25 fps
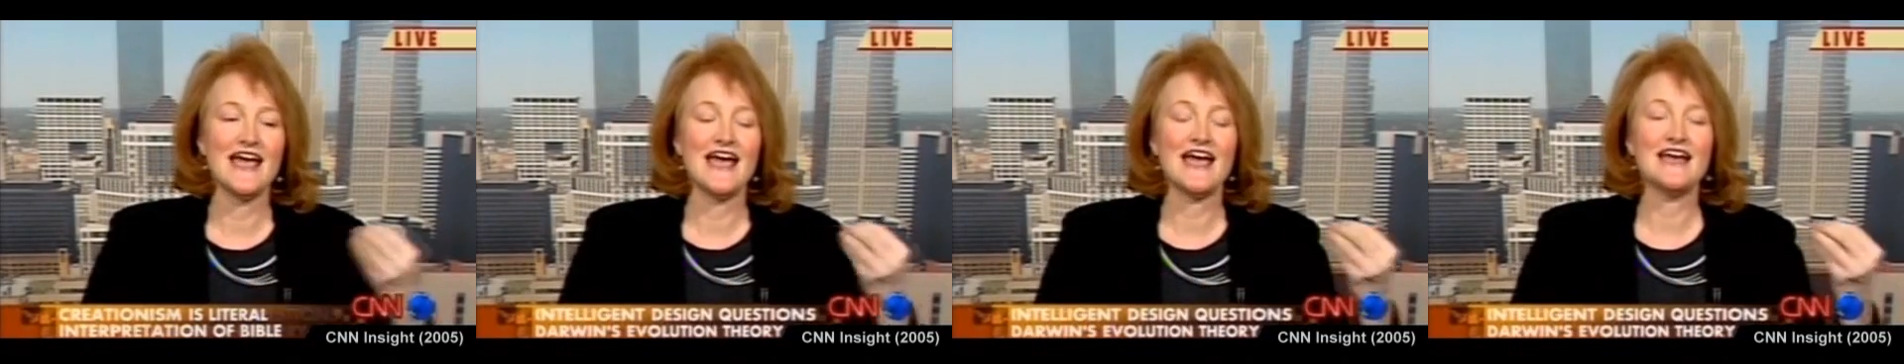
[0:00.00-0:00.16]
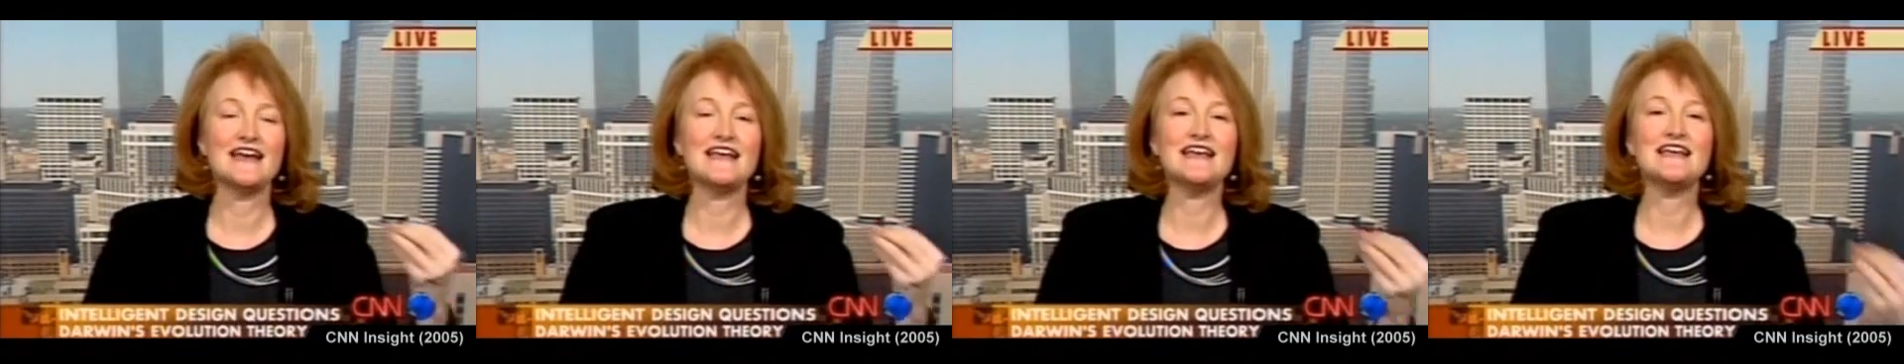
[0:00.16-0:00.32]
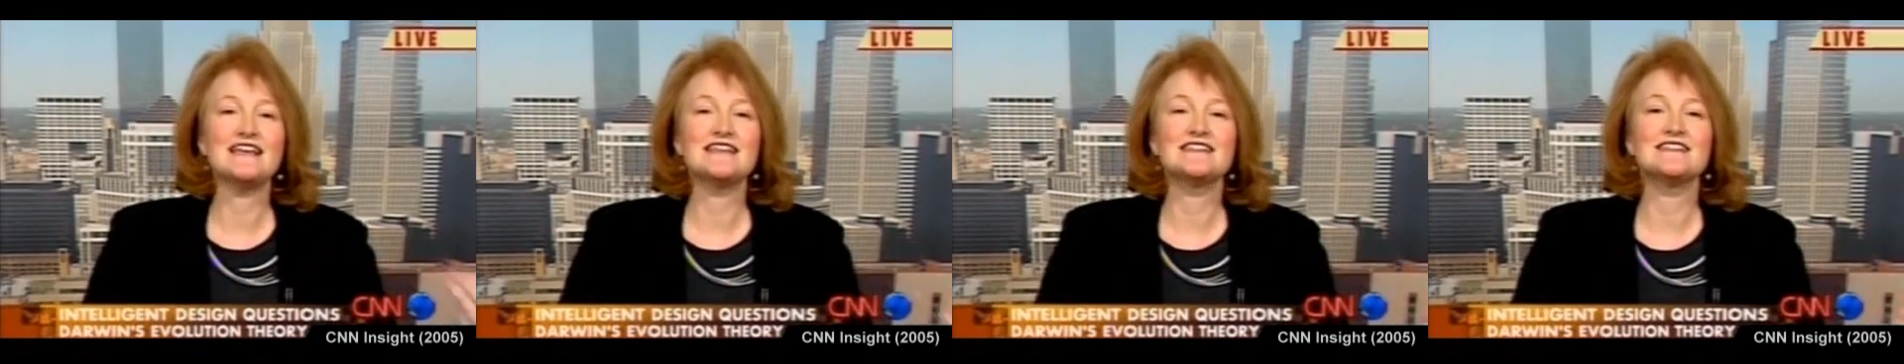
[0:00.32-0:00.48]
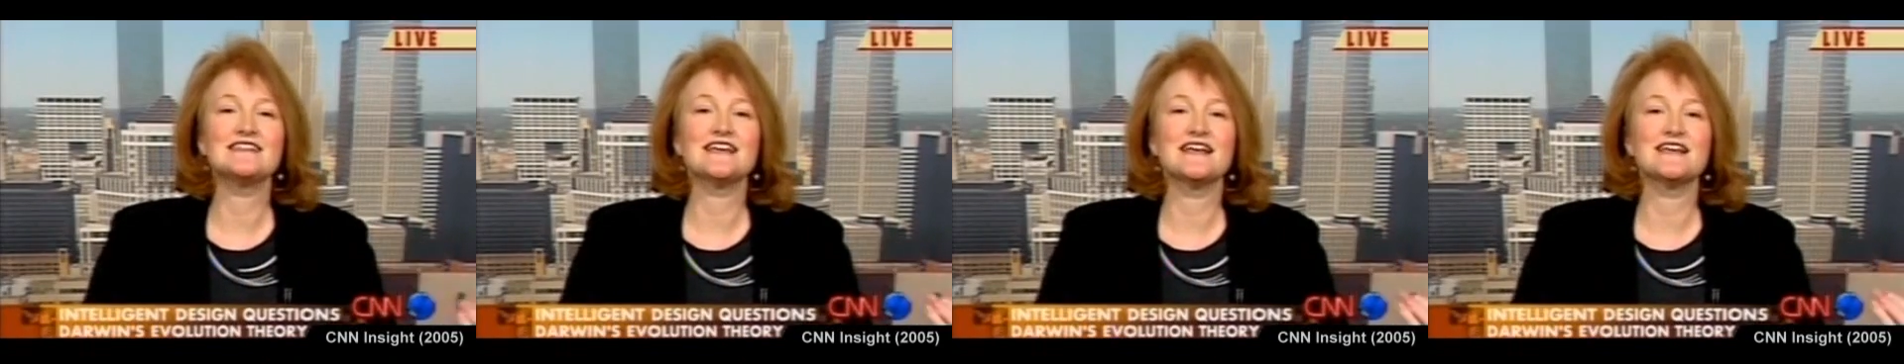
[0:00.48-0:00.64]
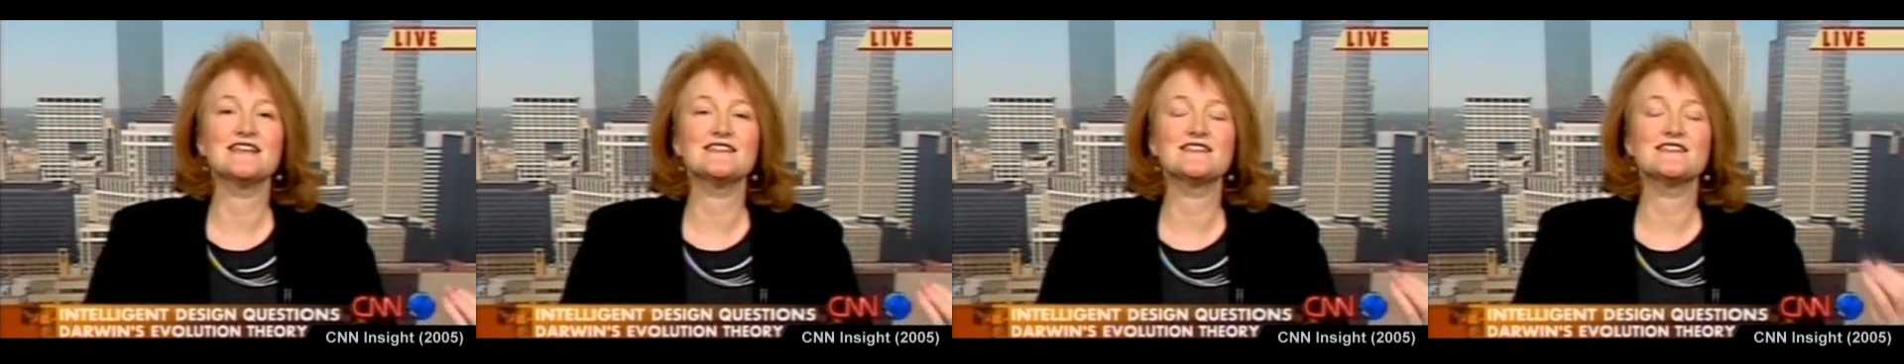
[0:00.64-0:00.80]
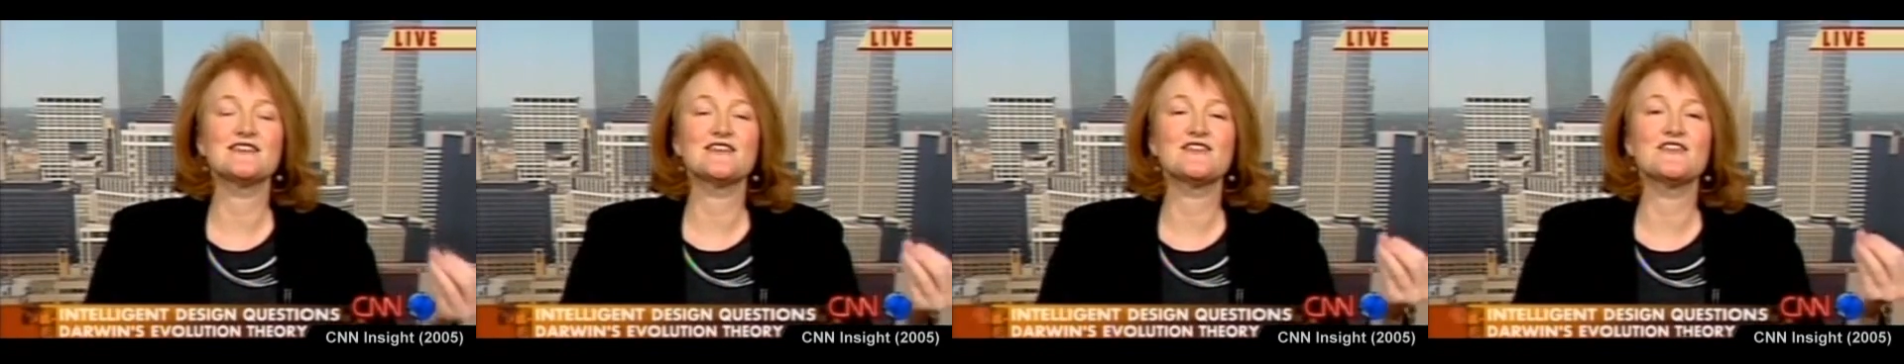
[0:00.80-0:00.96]
And he
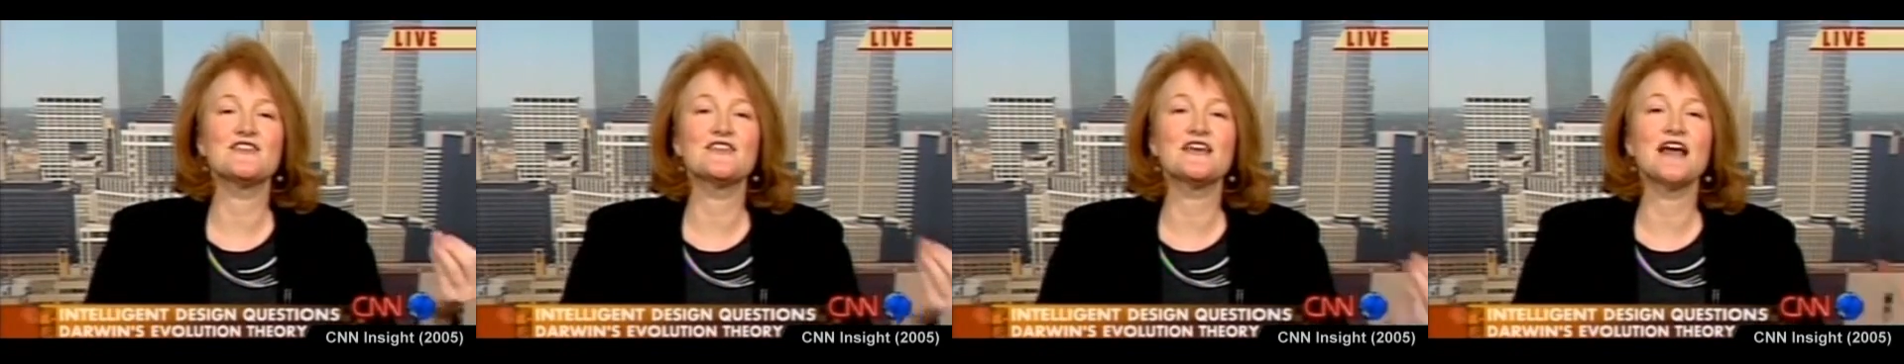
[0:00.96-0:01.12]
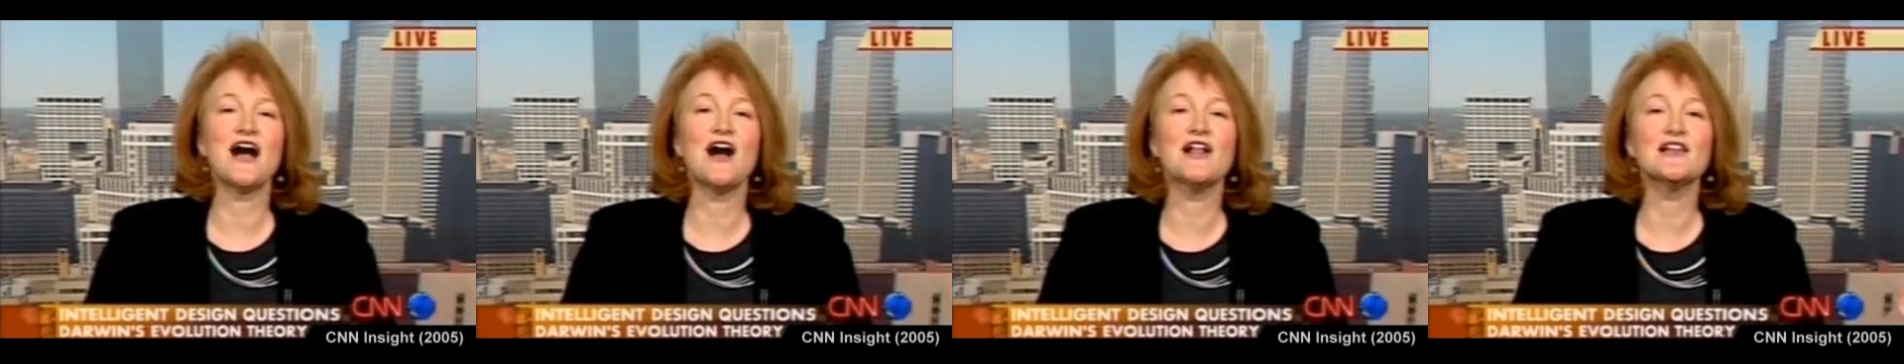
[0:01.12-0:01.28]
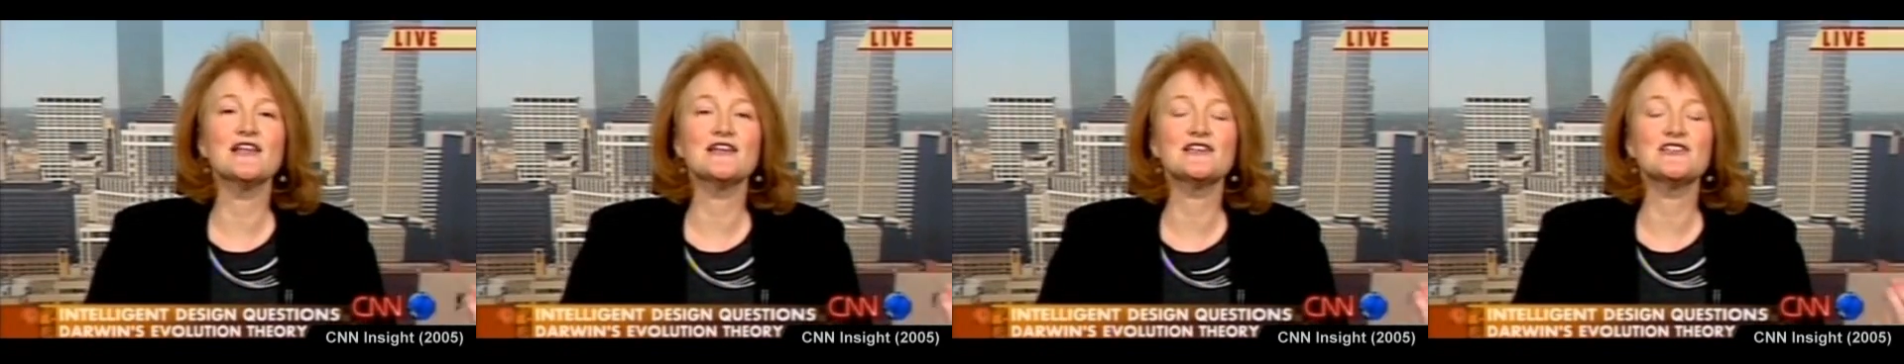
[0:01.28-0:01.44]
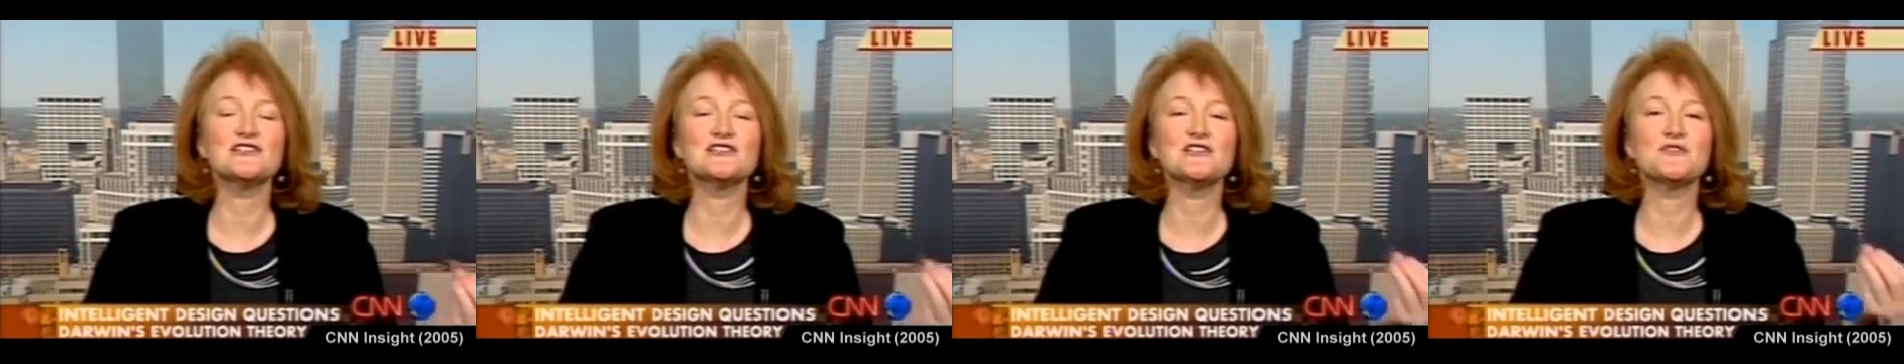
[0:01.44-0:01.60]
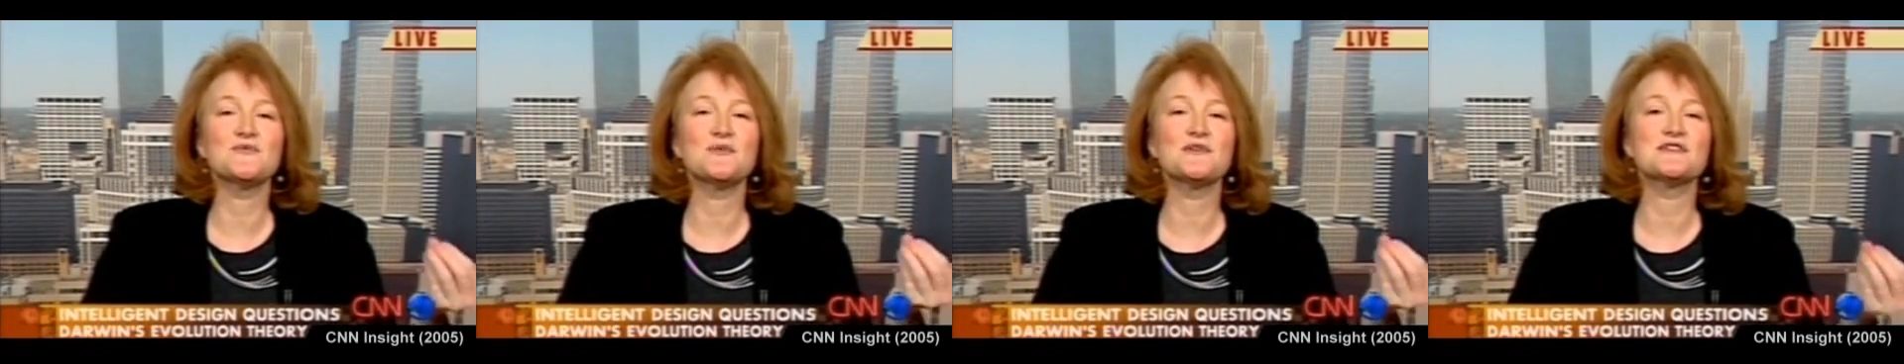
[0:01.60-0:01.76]
says theology